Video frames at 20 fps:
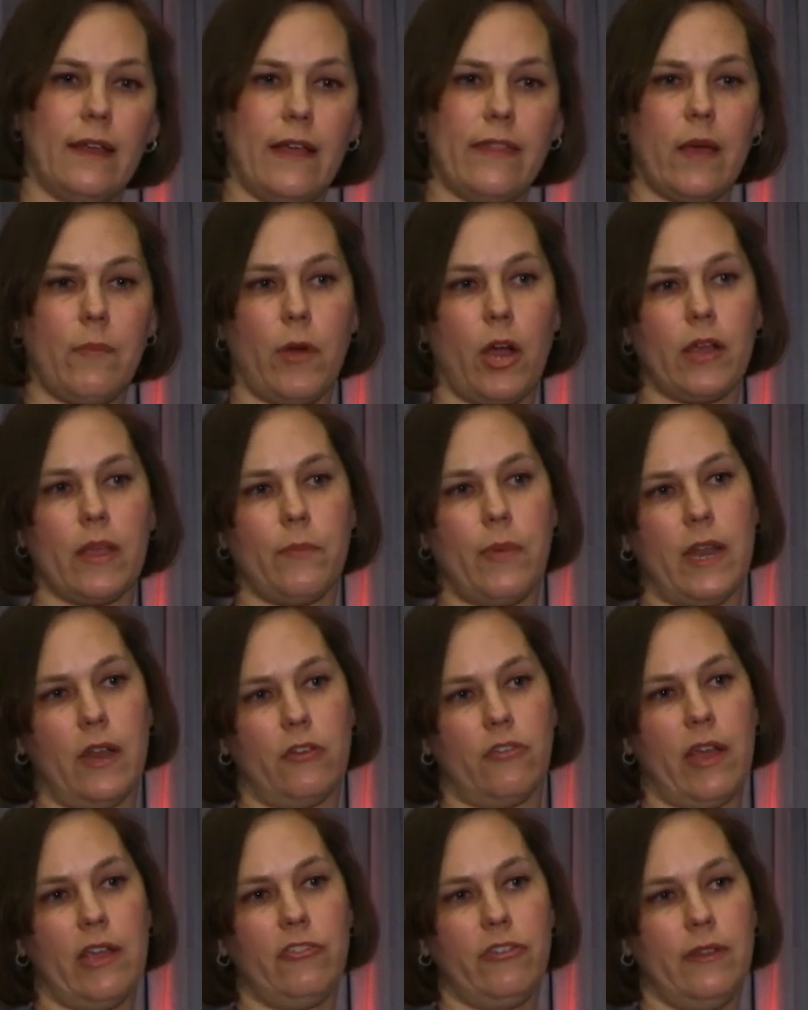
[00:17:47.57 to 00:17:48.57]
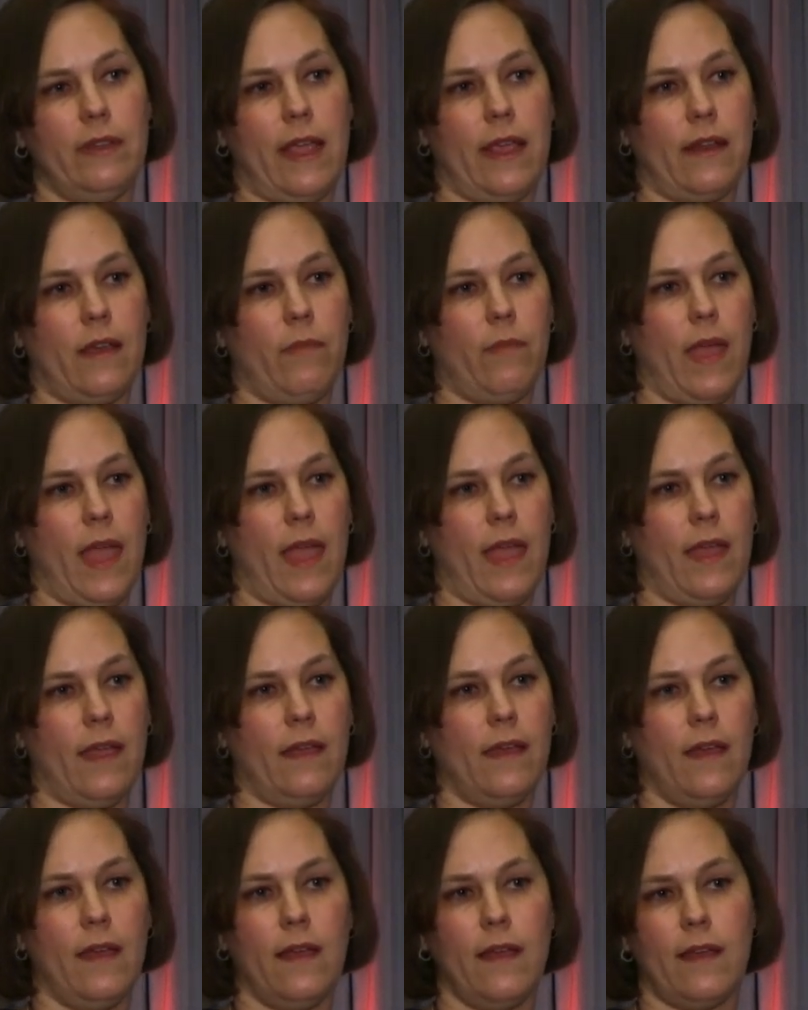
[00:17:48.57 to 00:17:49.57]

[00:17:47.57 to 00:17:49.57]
Now that market penetration data may